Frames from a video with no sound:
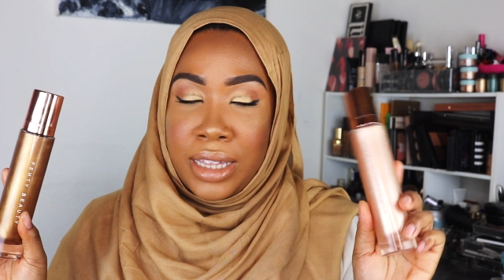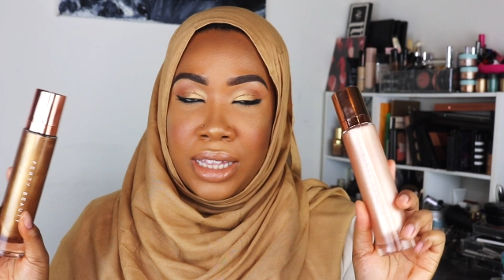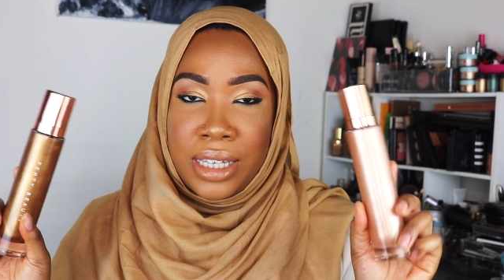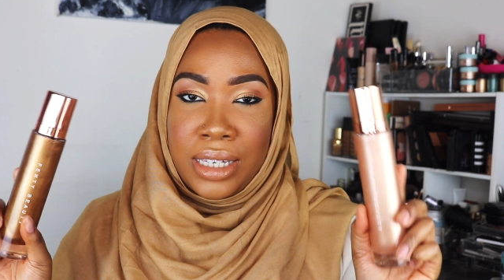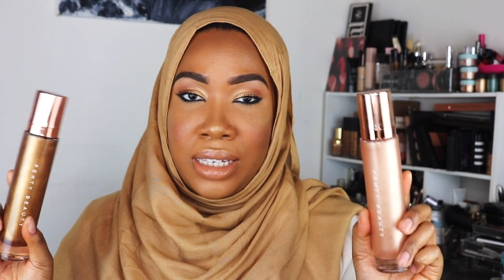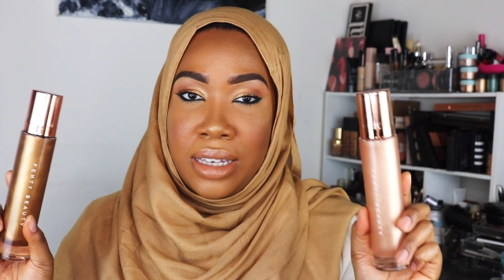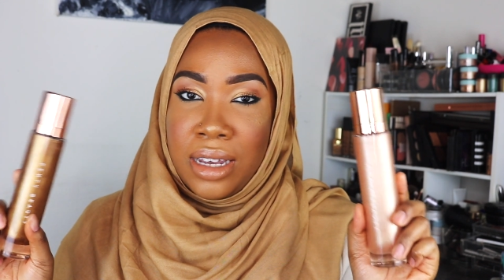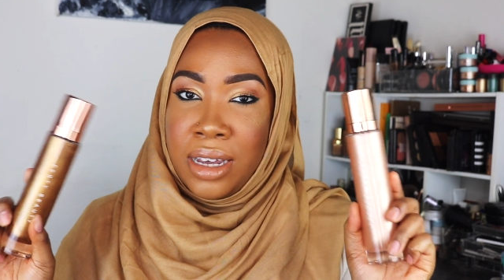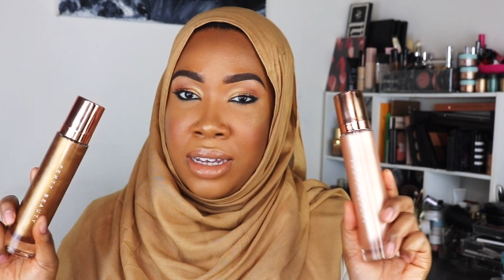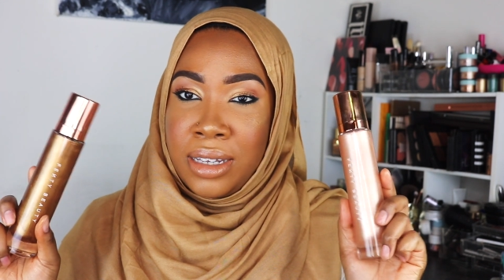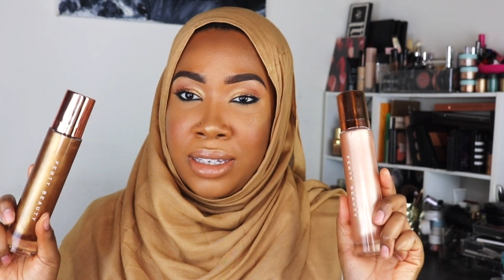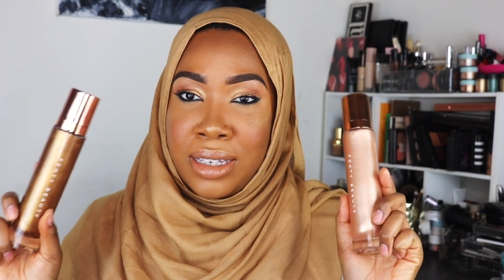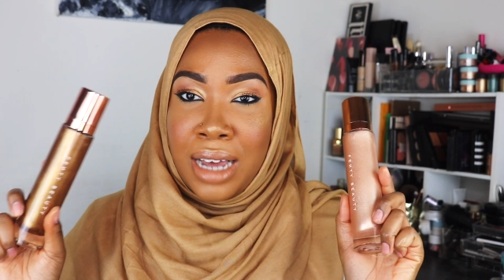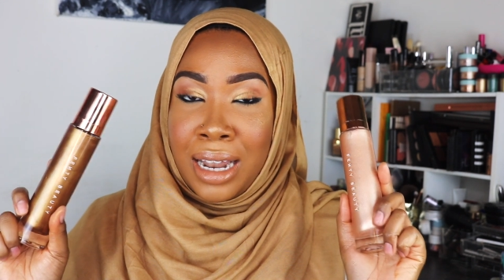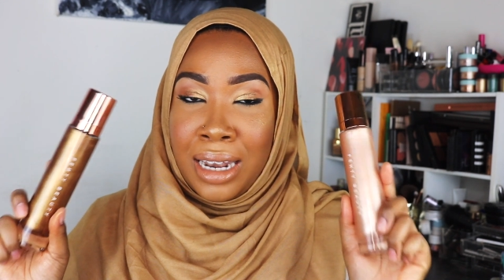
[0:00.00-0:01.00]
This
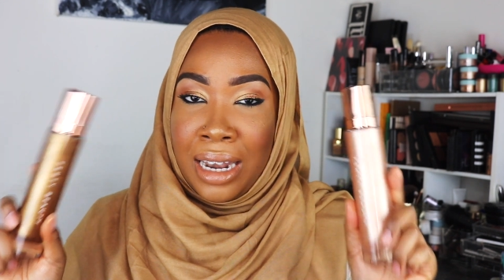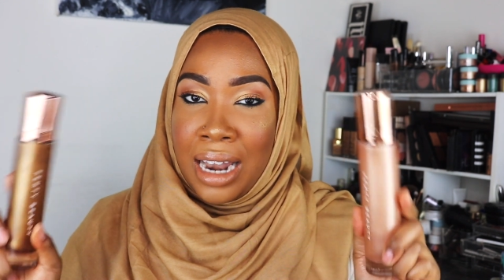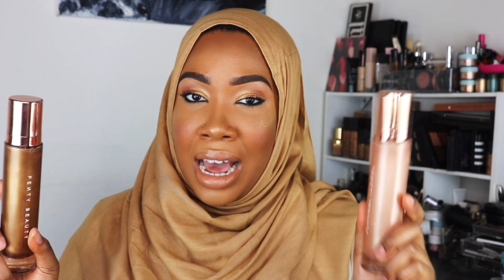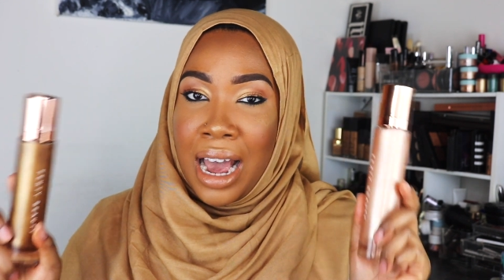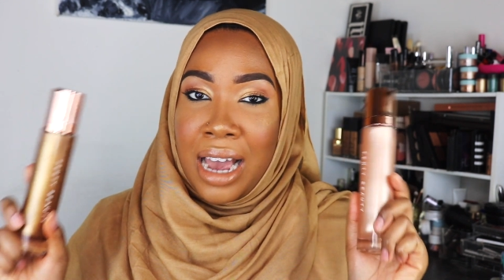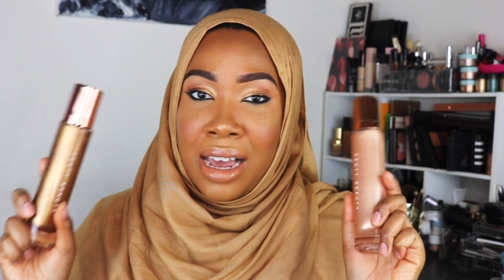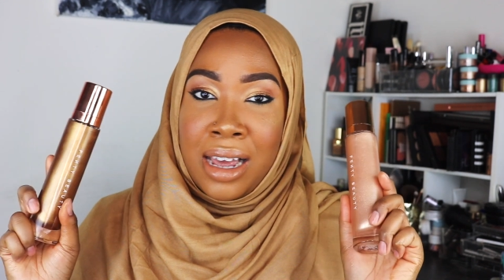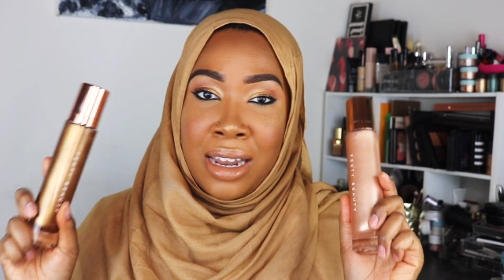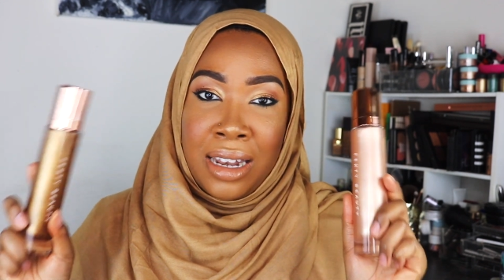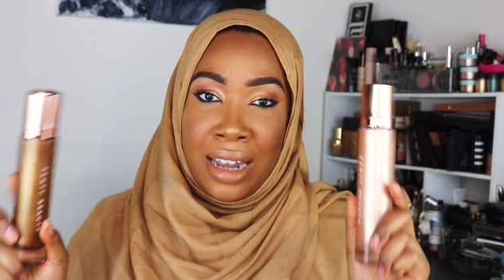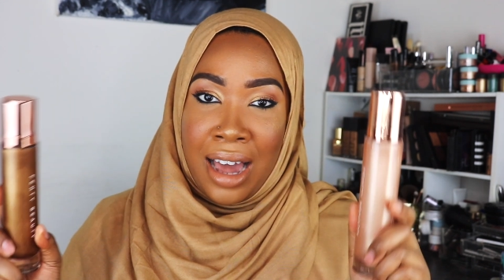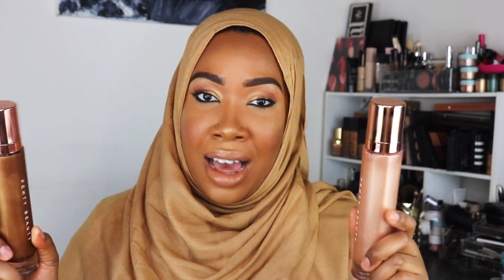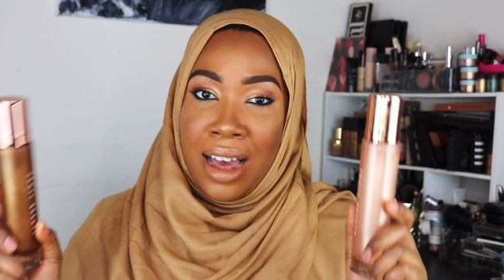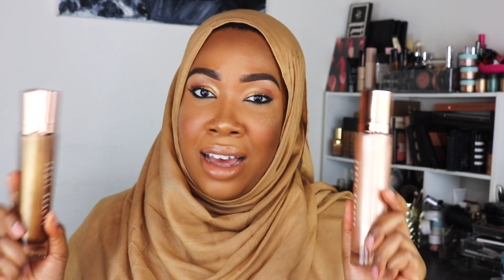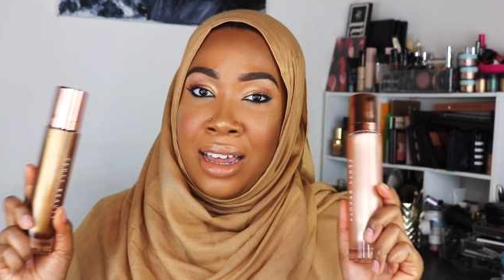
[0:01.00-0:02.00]
is a lot
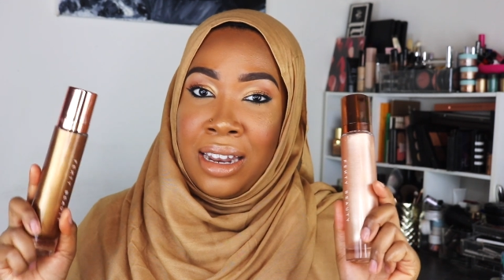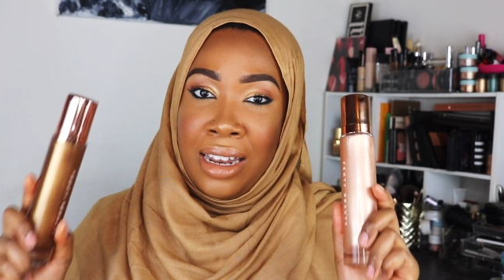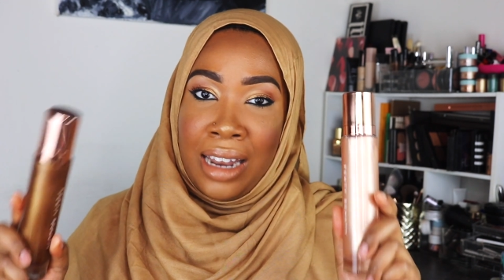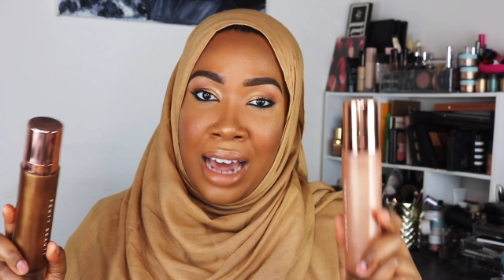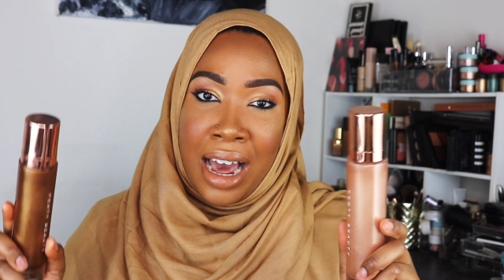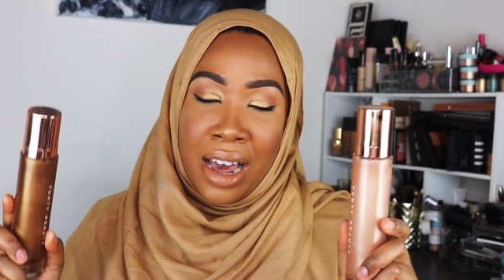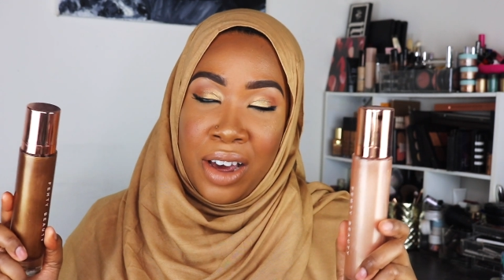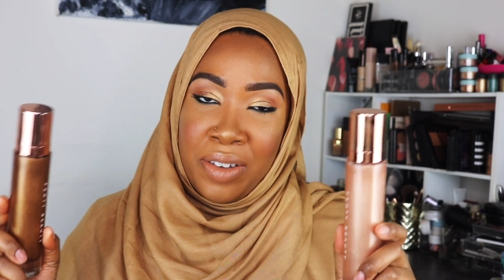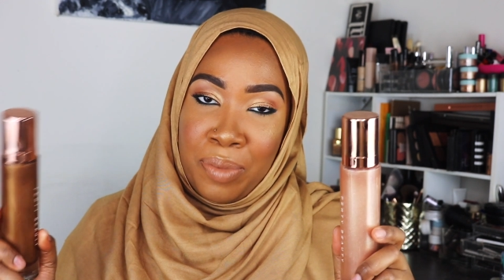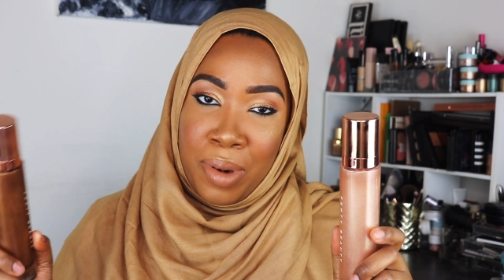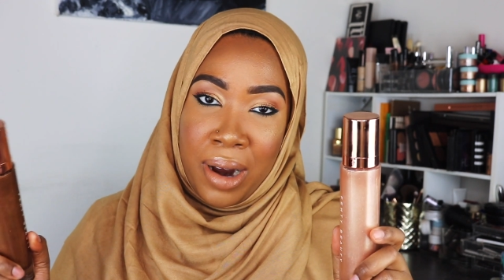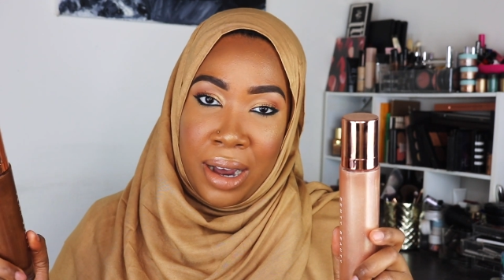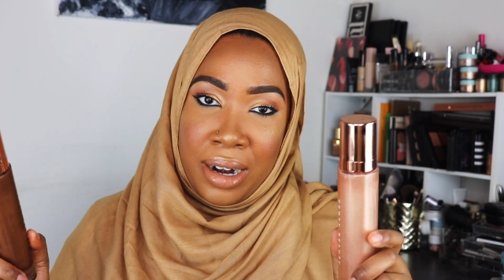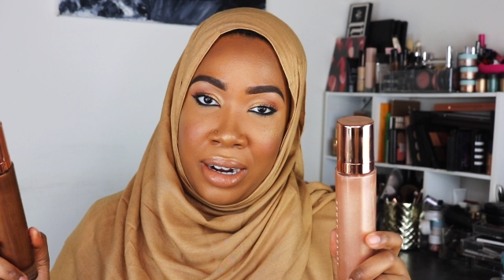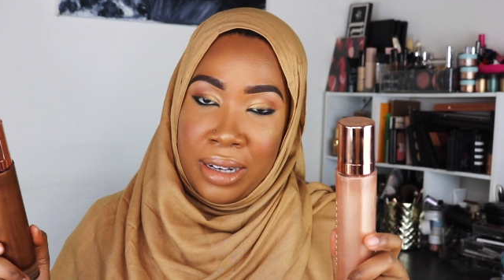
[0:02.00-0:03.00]
of
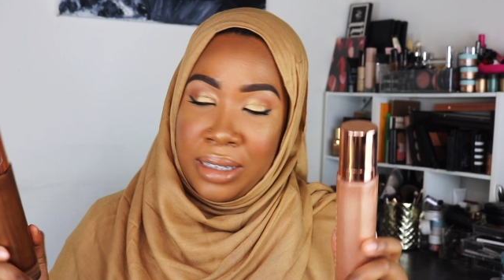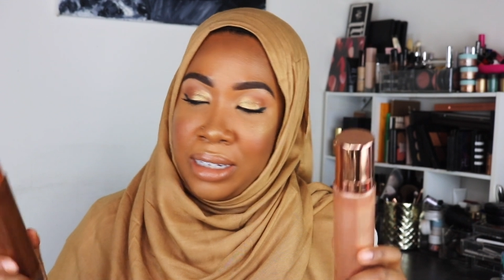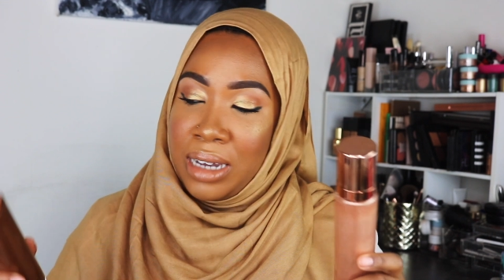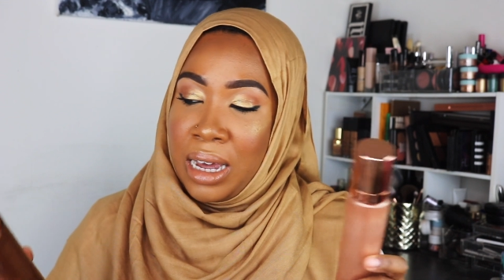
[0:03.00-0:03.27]
product.